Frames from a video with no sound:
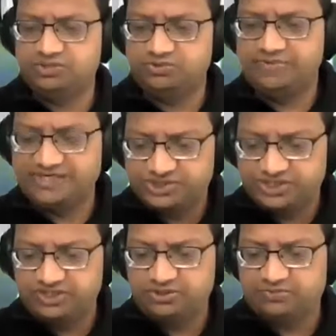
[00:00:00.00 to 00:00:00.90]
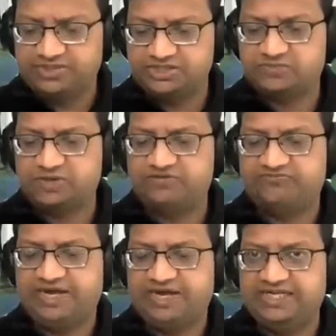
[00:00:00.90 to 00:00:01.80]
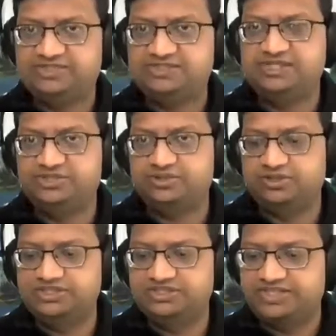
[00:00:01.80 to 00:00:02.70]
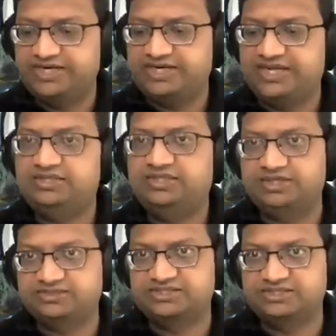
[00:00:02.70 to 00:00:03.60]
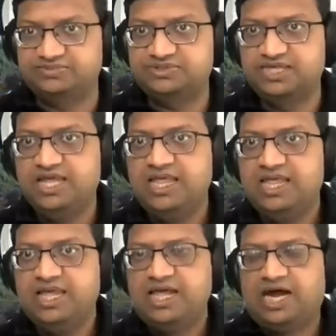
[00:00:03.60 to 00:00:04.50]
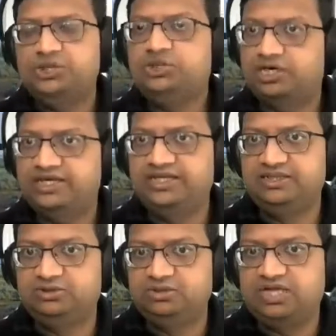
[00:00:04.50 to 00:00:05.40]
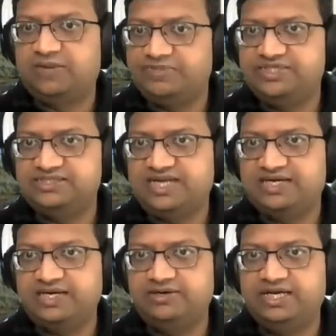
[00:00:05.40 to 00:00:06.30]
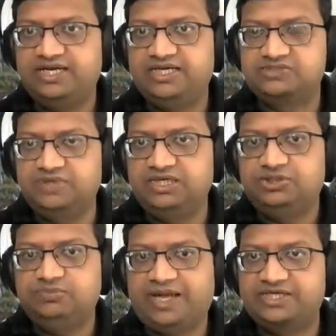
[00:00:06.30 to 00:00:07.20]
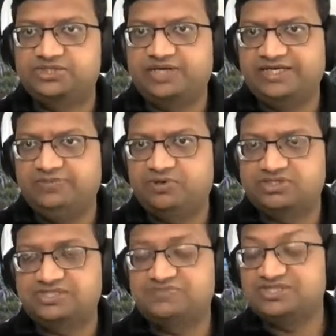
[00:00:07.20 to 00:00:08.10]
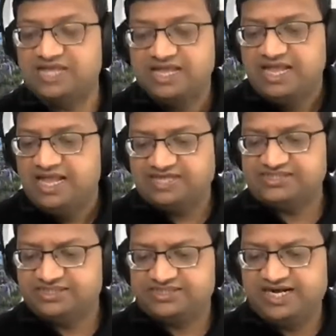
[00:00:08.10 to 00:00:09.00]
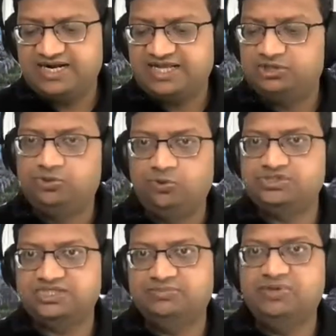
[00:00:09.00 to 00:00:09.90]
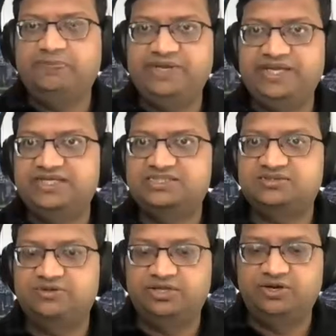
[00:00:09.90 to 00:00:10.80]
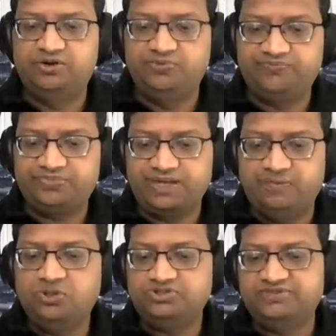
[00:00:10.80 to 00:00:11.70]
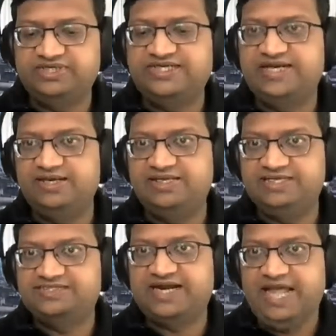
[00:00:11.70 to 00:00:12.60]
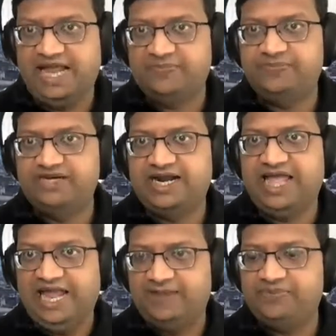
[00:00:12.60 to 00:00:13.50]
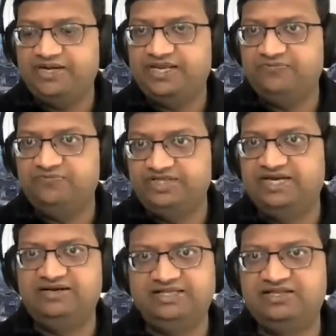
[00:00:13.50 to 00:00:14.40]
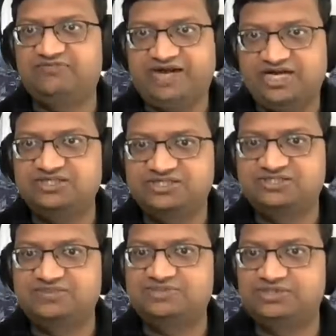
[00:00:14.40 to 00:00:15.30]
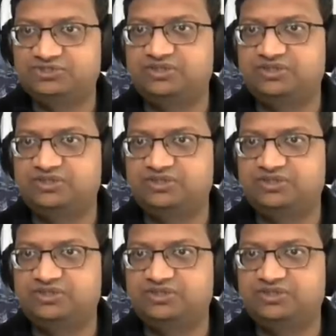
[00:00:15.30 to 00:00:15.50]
you mentioned in your pitch about finance, insurance, and the healthcare systems. Are you targeting companies in that area as well to manage their ID process? Because as I understand, like those are some of the biggest, you know, most of the data leaks that happen within either financial systems,